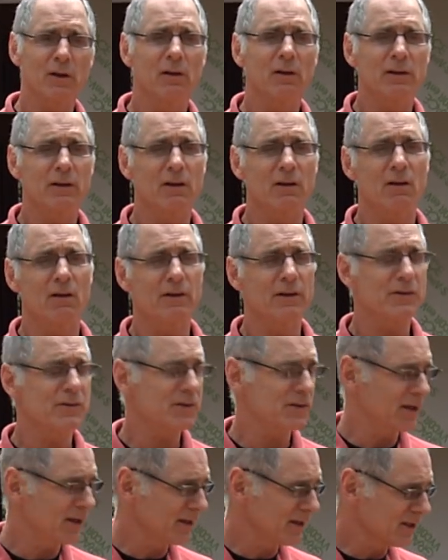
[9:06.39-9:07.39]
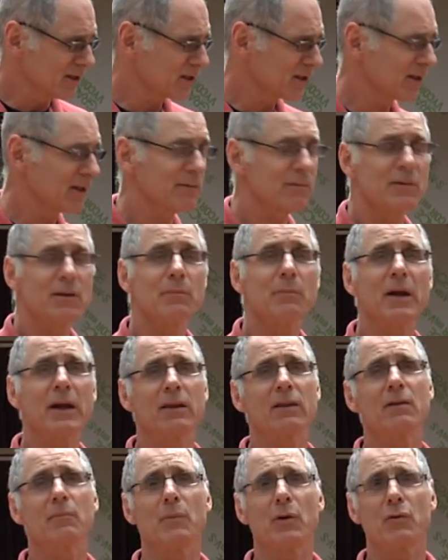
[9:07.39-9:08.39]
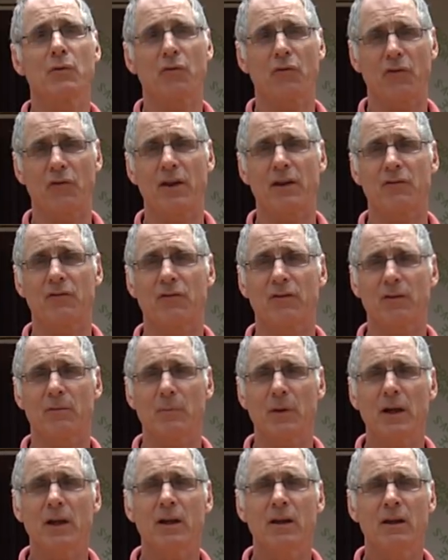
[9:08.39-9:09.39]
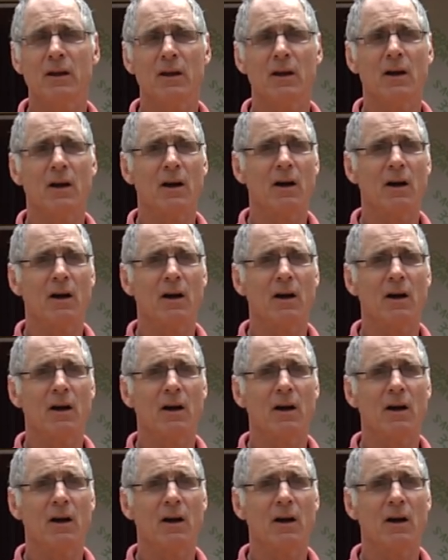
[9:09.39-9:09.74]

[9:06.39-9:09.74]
We looked at all those, and this seemed to make the most sense to me